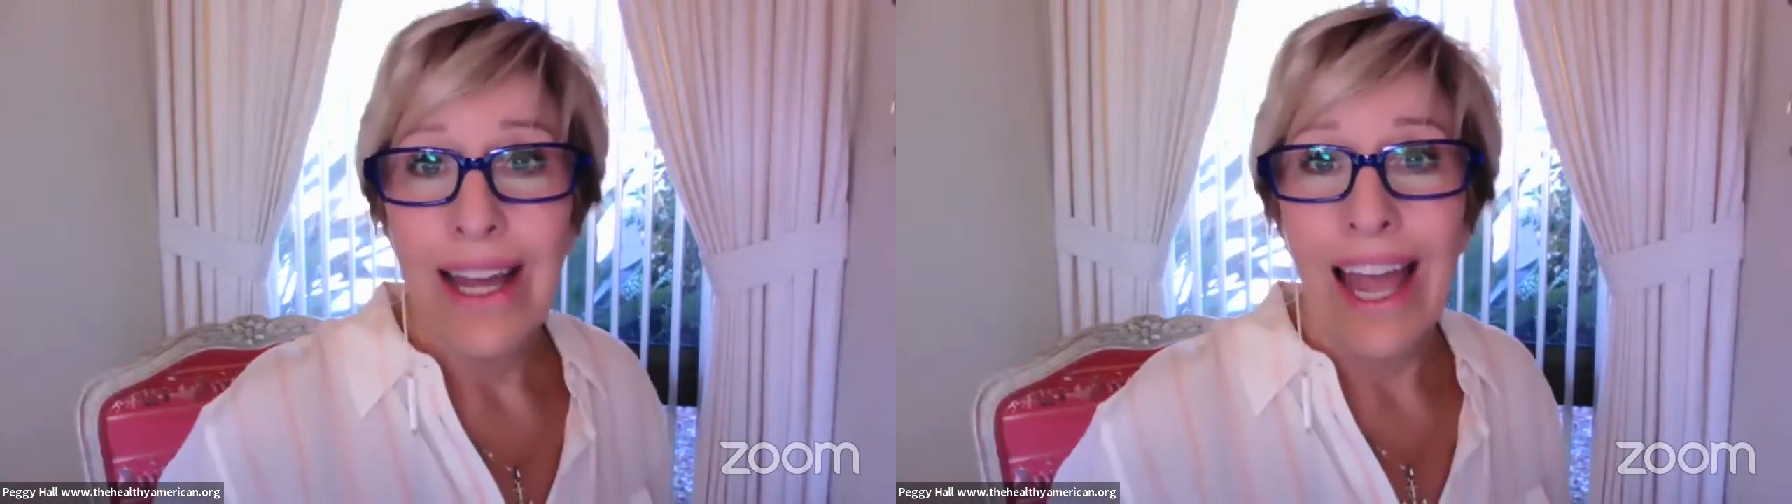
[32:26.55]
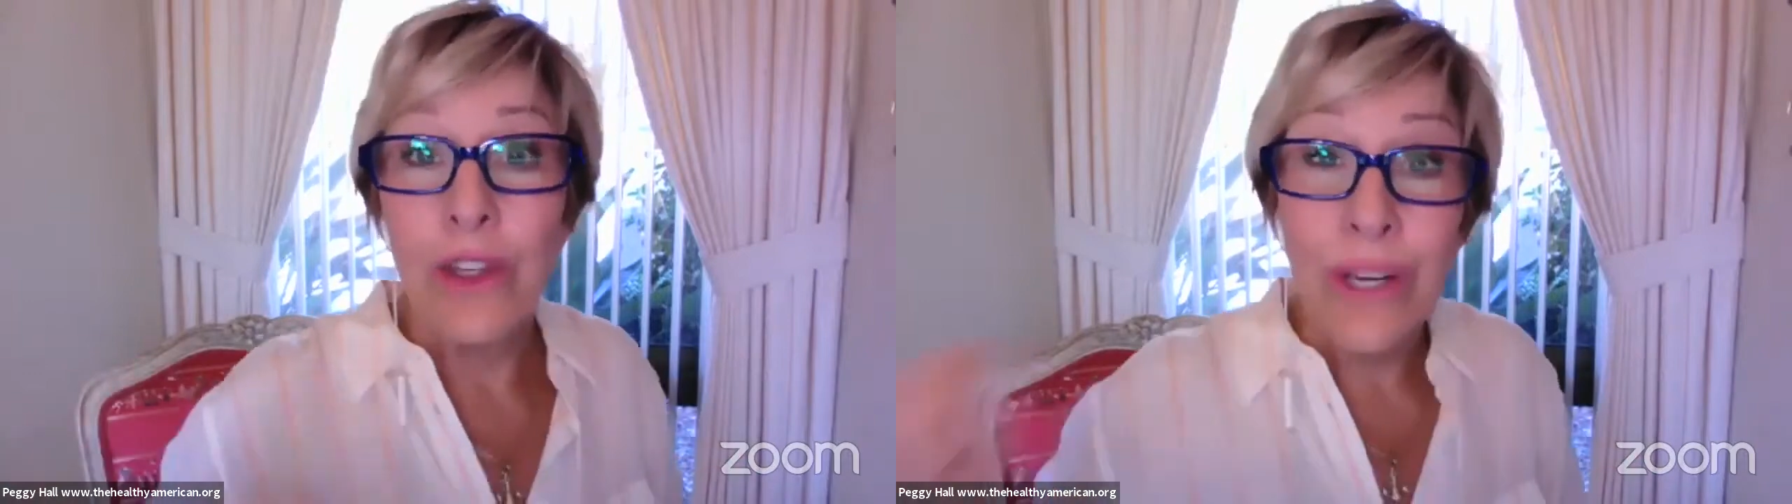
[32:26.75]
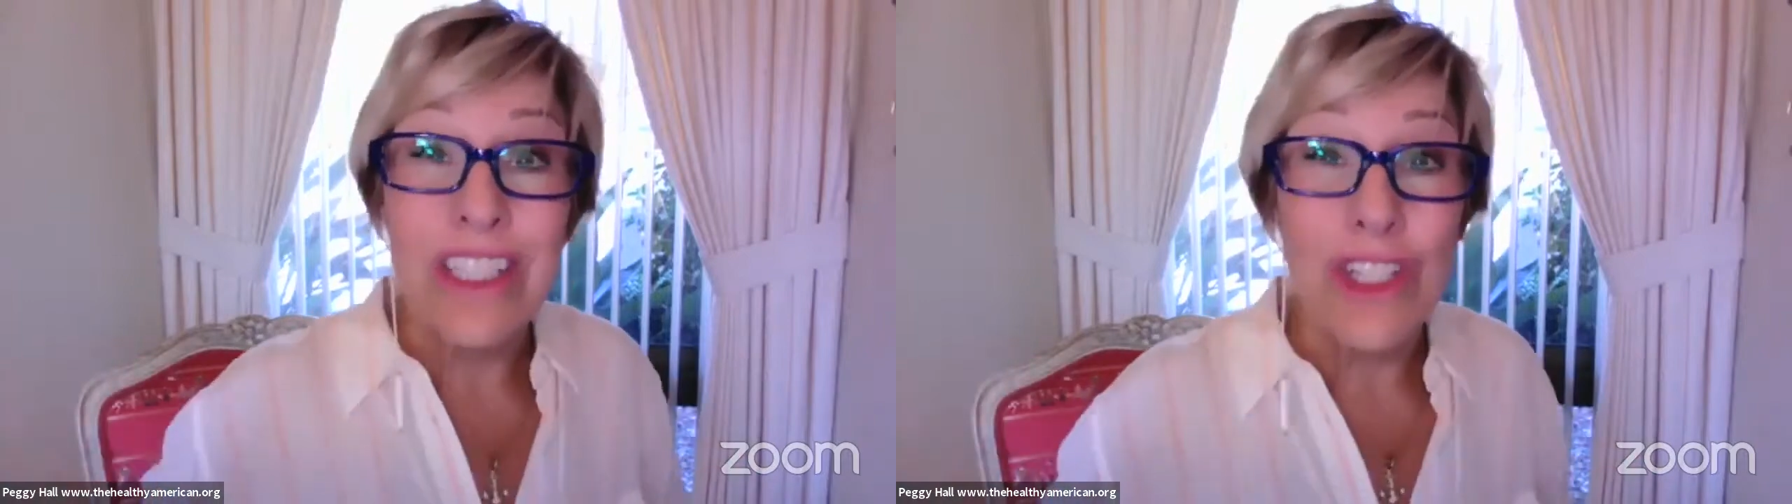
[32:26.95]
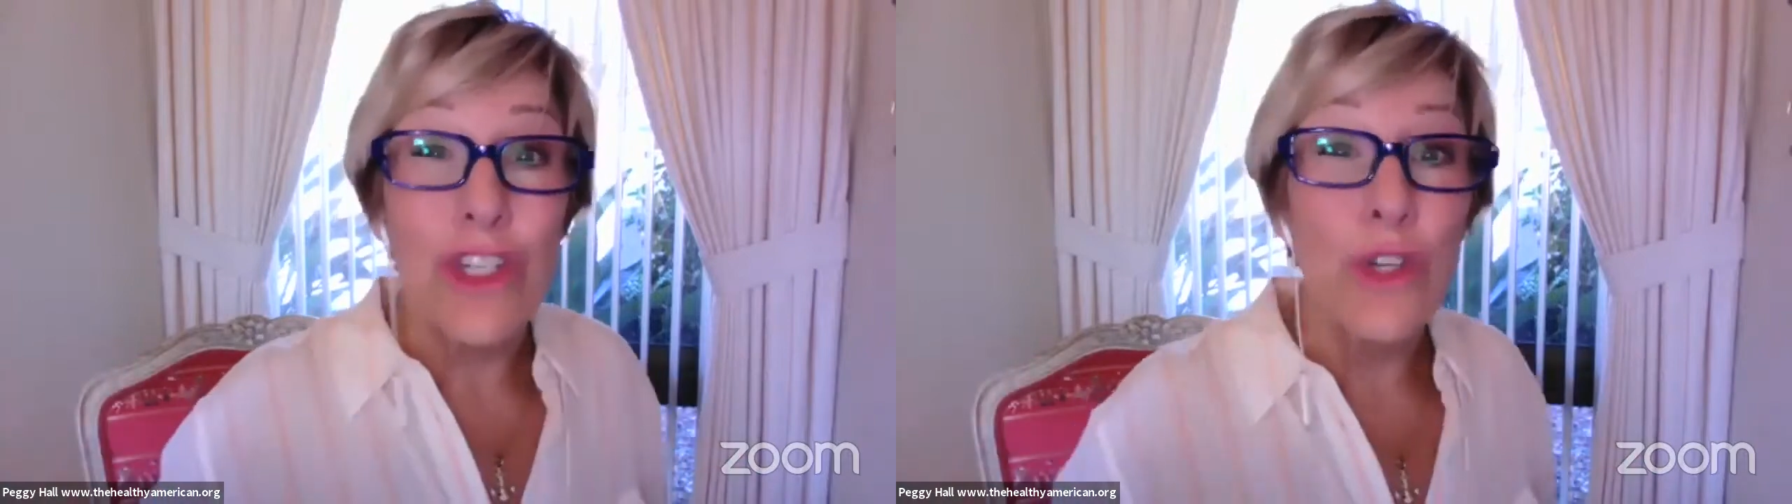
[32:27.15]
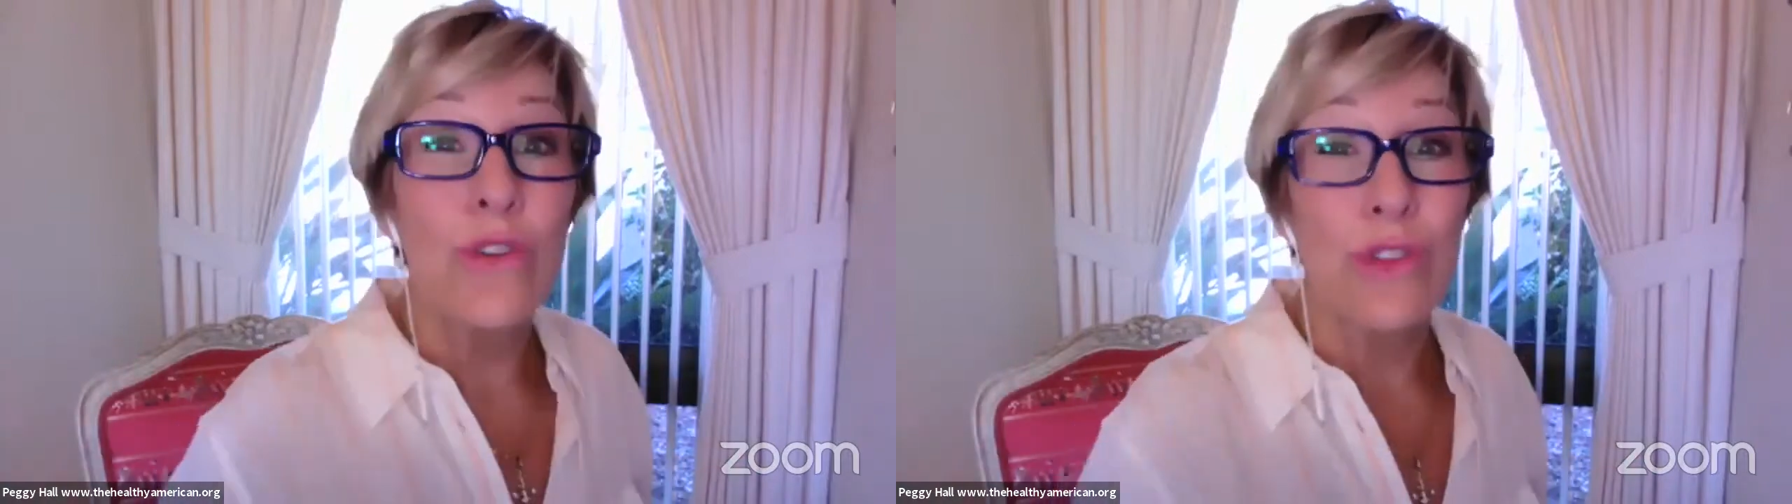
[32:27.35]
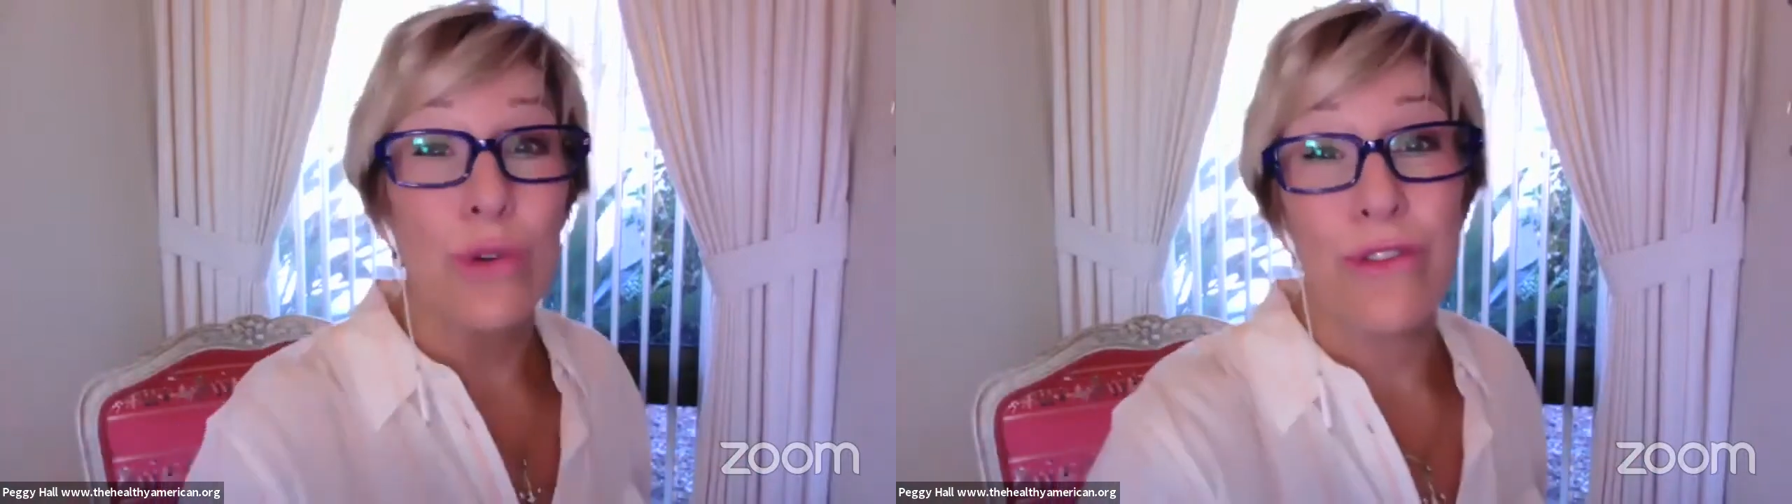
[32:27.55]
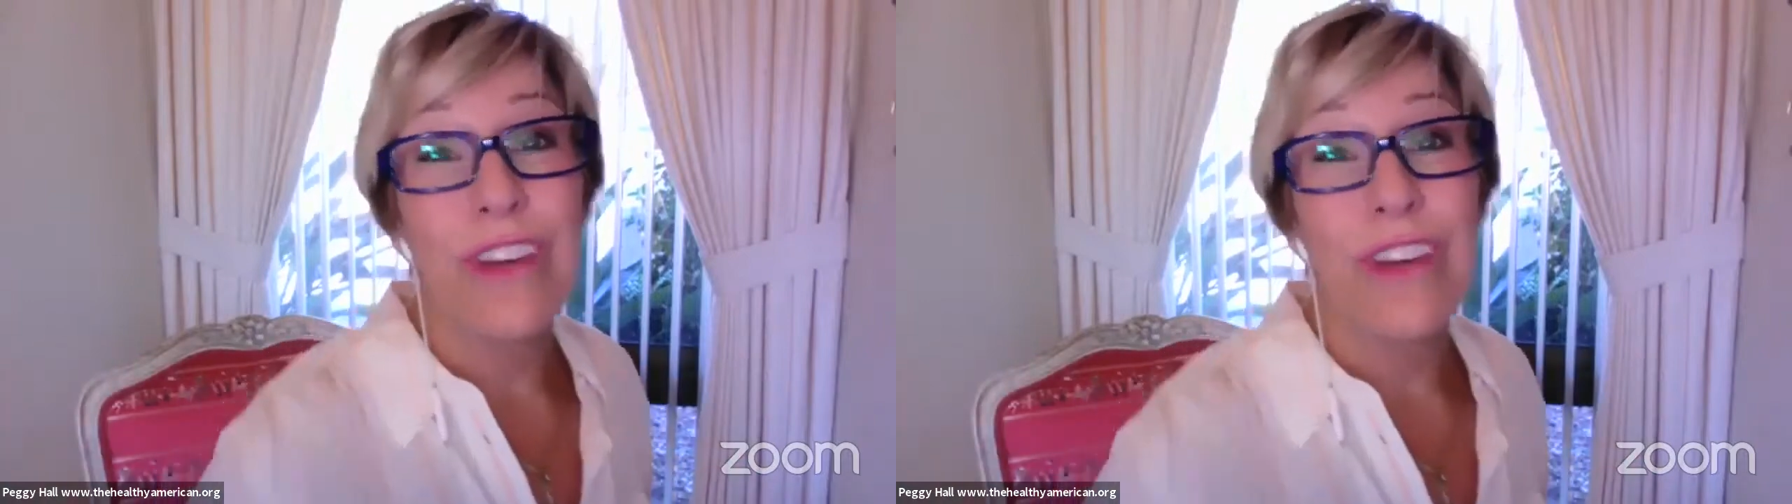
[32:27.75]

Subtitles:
and you get to choose those